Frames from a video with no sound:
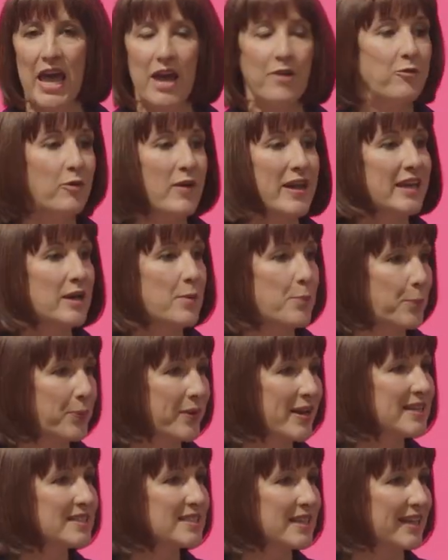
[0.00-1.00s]
If we can
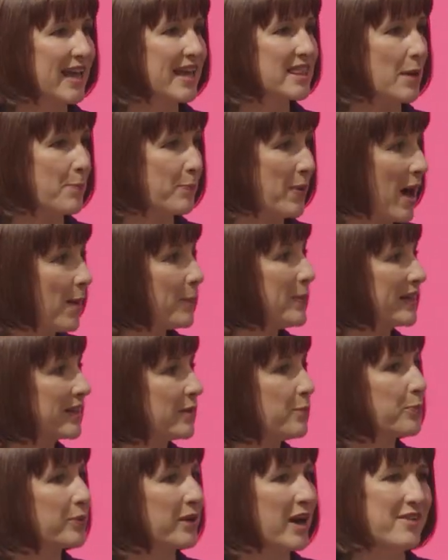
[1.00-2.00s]
bring together public
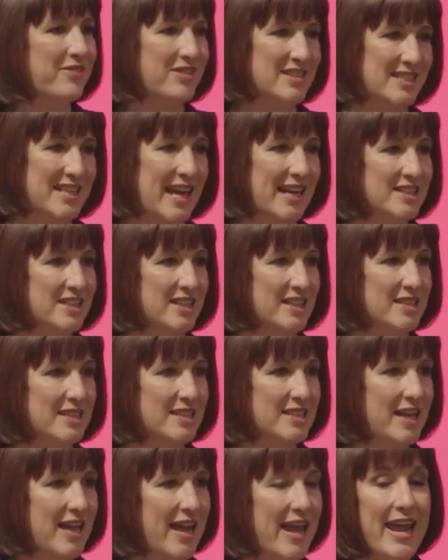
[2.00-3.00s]
and private
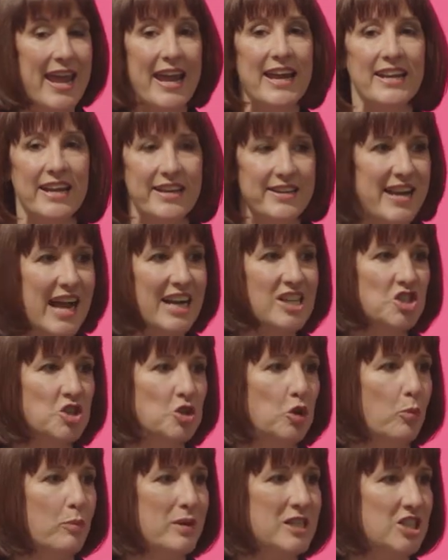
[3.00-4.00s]
sectors in a
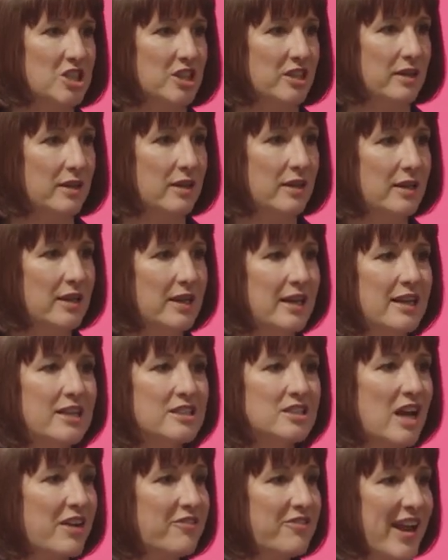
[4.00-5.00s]
national mission
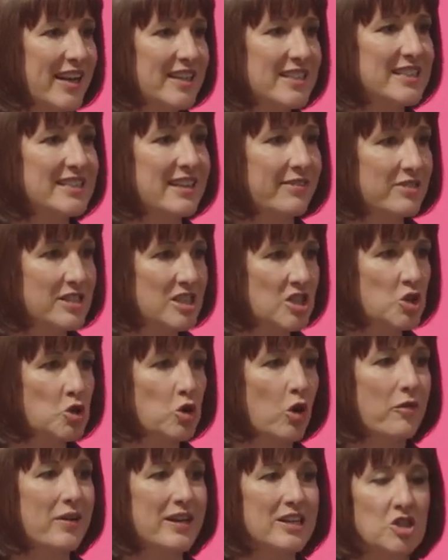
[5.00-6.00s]
directed at
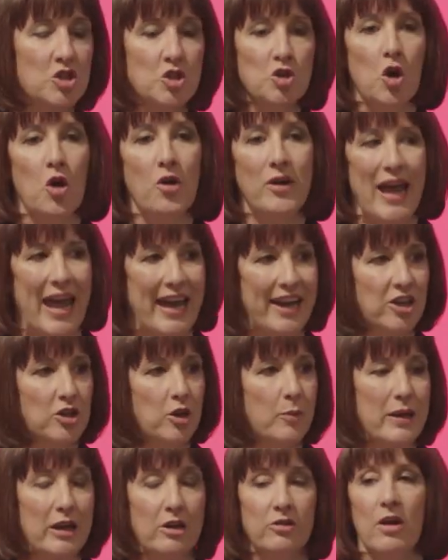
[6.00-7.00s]
restoring strong
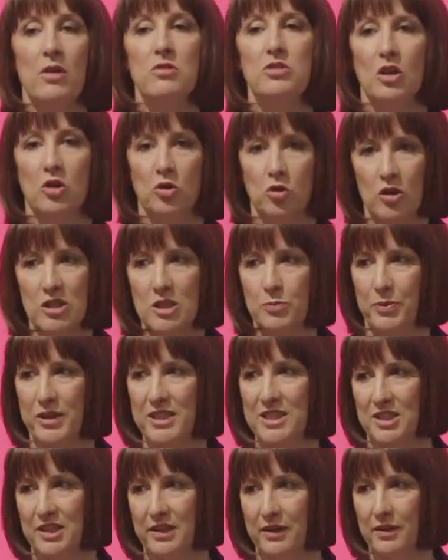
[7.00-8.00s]
economic growth across
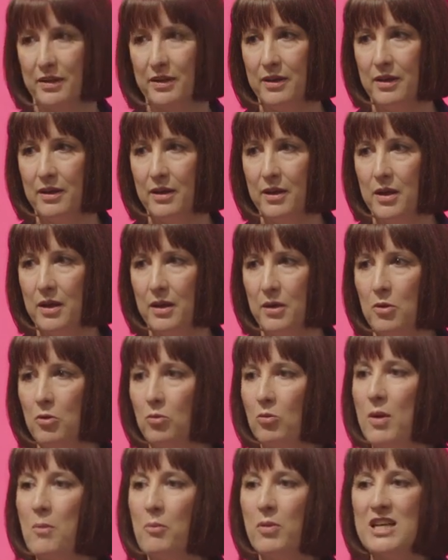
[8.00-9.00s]
Britain,
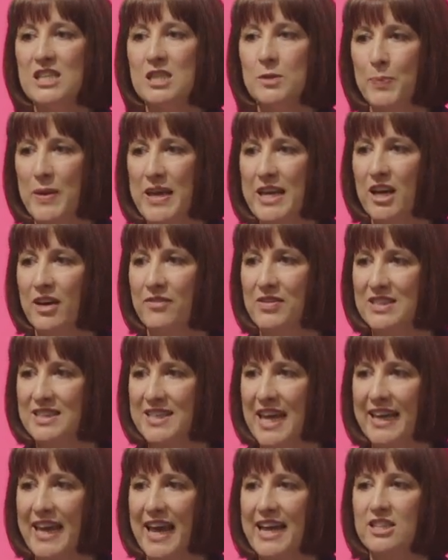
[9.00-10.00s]
when we speak of a
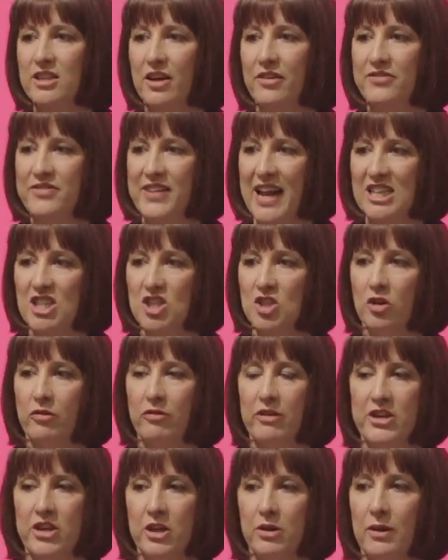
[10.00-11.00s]
decade of national
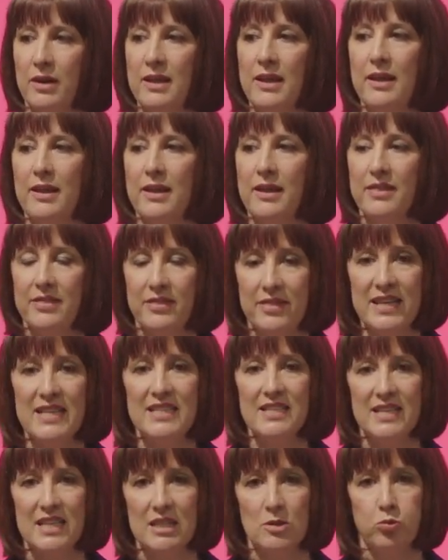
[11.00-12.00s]
renewal,
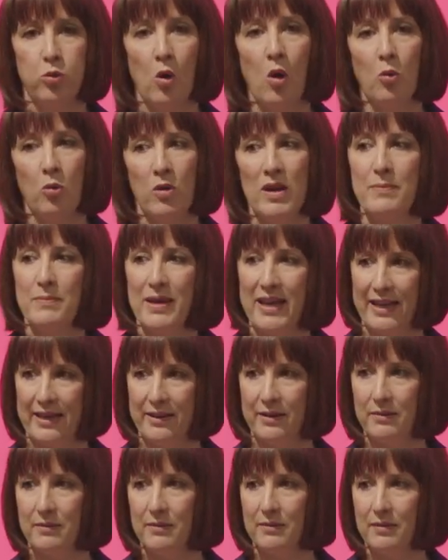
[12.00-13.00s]
this is what we
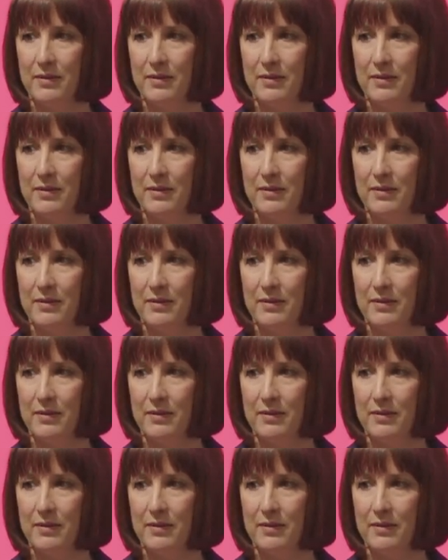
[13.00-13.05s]
mean.